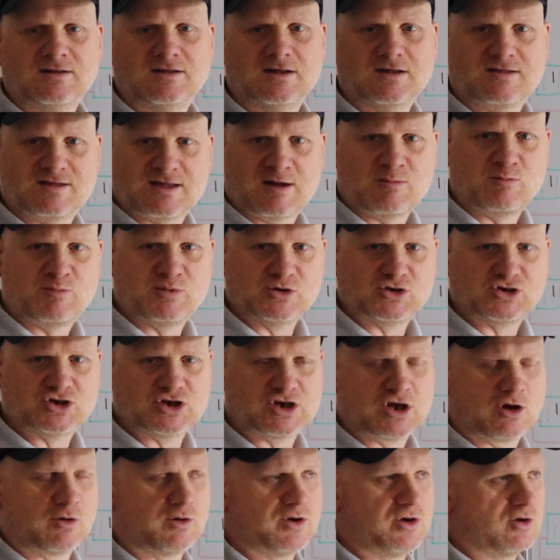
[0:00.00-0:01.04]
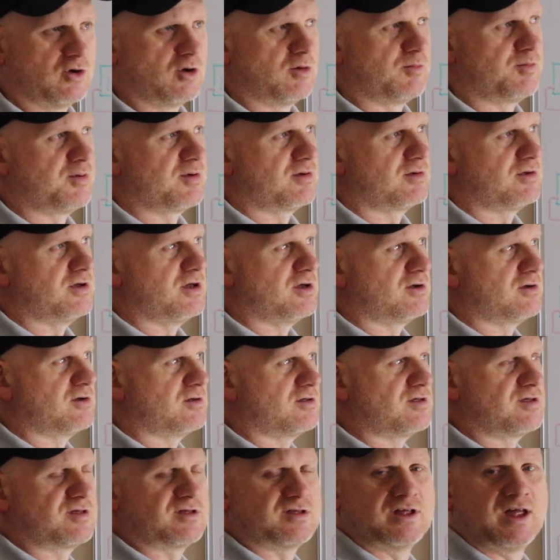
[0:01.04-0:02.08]
the temperature going up, you could
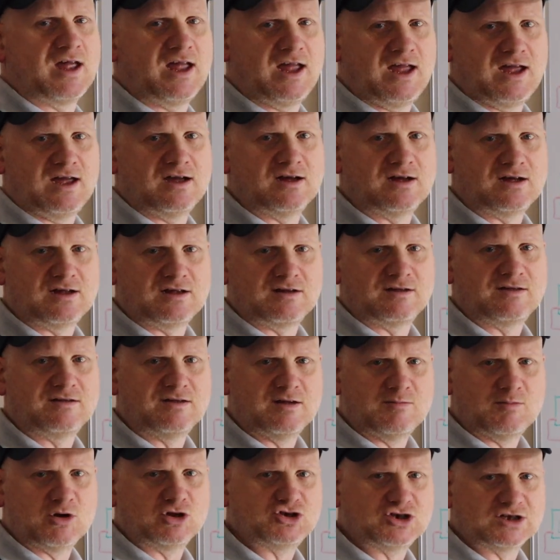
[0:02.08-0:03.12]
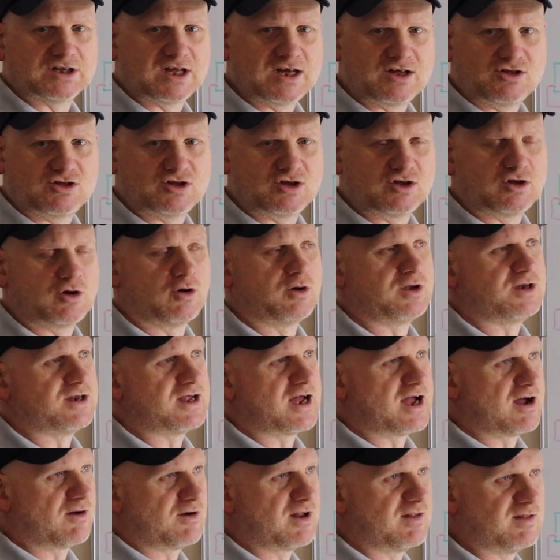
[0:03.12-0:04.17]
hear the modulation going
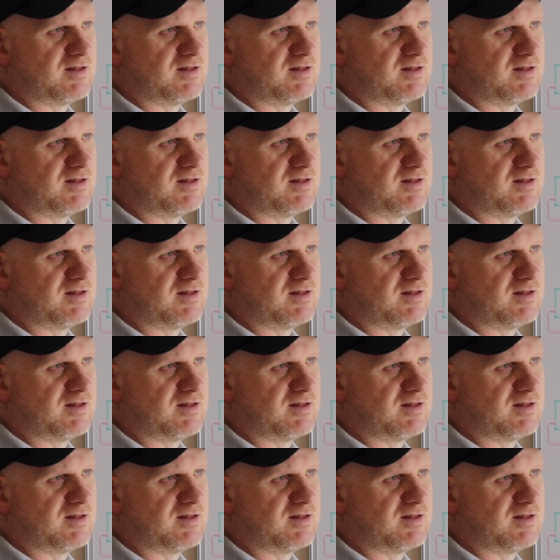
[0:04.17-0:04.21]
down